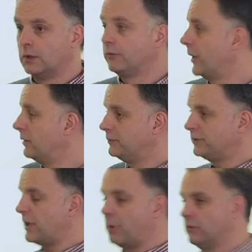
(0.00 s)
So
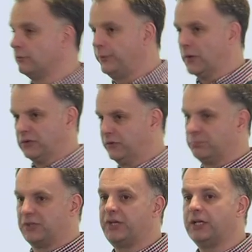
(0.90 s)
they won't fund
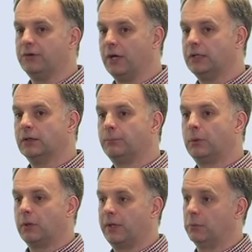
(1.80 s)
machinery, but
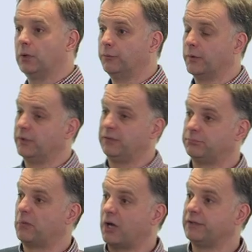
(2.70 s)
what they will fund is
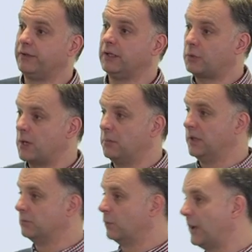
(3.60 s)
IT
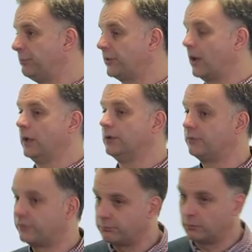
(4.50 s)
equipment,
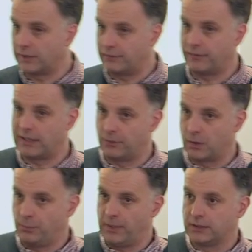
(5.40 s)
websites, whatever that
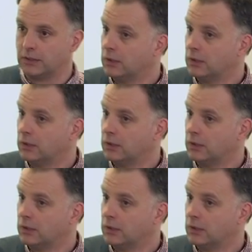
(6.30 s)
might be.